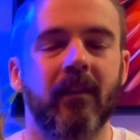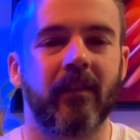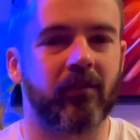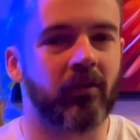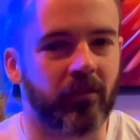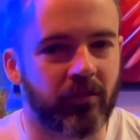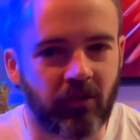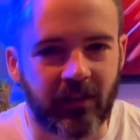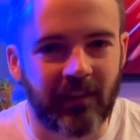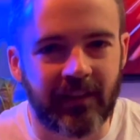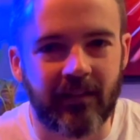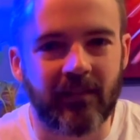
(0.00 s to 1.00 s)
It's not
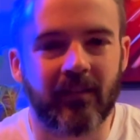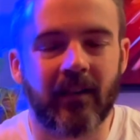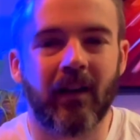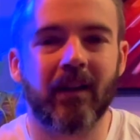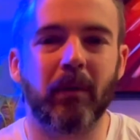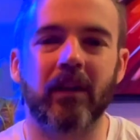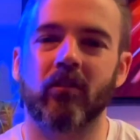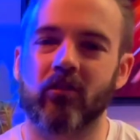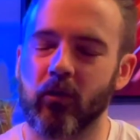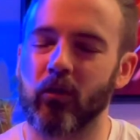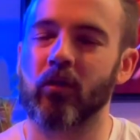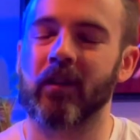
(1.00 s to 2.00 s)
strictly necessary, but you
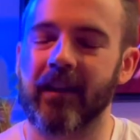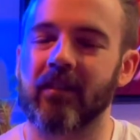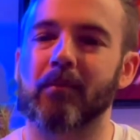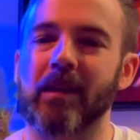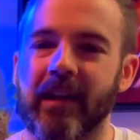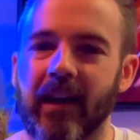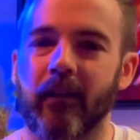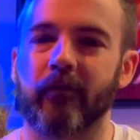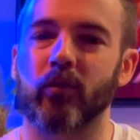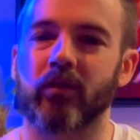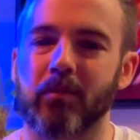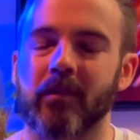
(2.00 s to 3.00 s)
do need to be
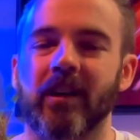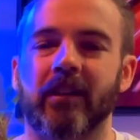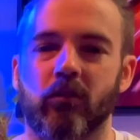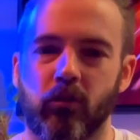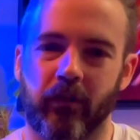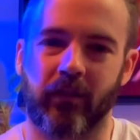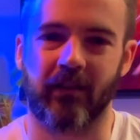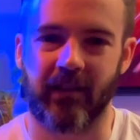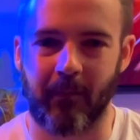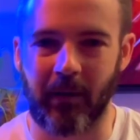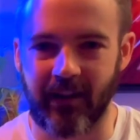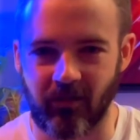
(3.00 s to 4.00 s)
careful to prevent
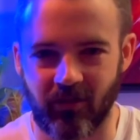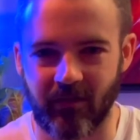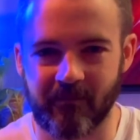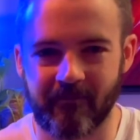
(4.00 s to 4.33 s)
cross-contamination.